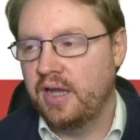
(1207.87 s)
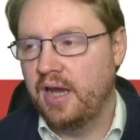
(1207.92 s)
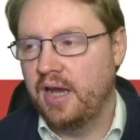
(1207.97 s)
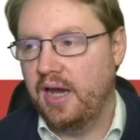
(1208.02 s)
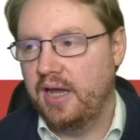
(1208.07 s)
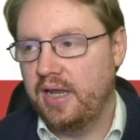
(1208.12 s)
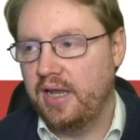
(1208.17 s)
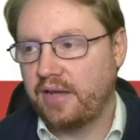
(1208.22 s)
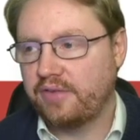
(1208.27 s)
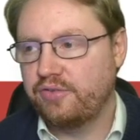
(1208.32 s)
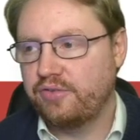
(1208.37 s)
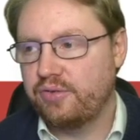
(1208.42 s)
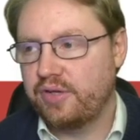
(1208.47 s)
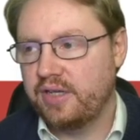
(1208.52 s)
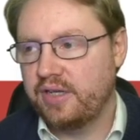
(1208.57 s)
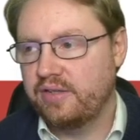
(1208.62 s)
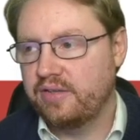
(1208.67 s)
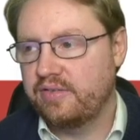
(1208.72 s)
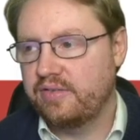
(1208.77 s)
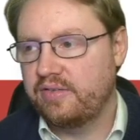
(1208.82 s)
And as you
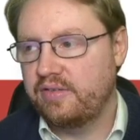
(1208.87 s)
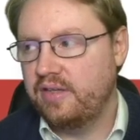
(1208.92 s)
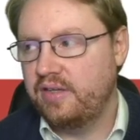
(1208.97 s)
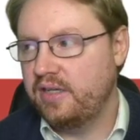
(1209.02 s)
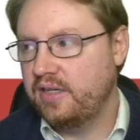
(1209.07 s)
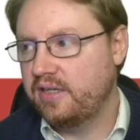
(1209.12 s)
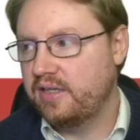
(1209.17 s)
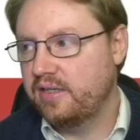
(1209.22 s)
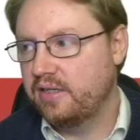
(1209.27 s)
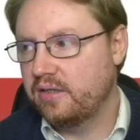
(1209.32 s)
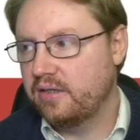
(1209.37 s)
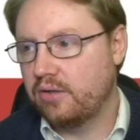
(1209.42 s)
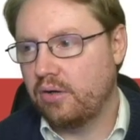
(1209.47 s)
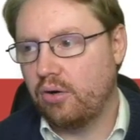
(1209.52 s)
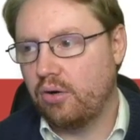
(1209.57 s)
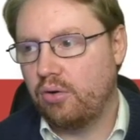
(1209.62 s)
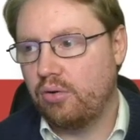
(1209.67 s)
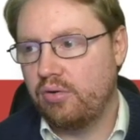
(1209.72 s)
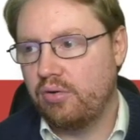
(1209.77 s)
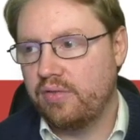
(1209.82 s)
can see here,
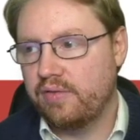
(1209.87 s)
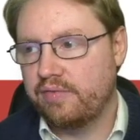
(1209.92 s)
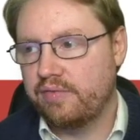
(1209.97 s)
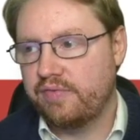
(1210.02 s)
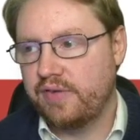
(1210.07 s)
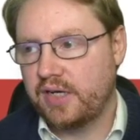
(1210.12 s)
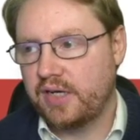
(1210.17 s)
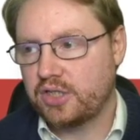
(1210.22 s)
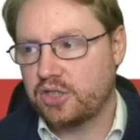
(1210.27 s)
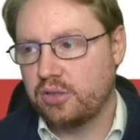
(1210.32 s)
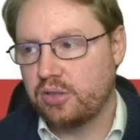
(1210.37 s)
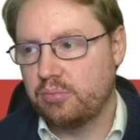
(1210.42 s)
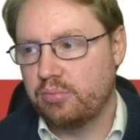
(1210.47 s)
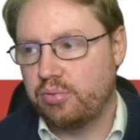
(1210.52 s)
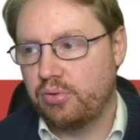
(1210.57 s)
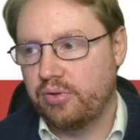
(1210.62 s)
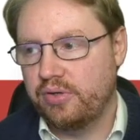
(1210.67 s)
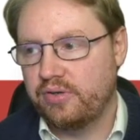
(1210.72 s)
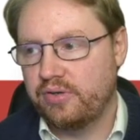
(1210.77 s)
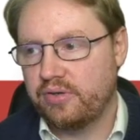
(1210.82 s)
all the function
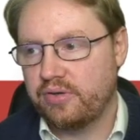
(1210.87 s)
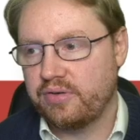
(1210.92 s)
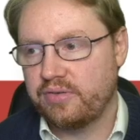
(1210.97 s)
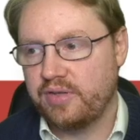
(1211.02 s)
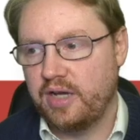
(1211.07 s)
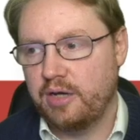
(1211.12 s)
pointers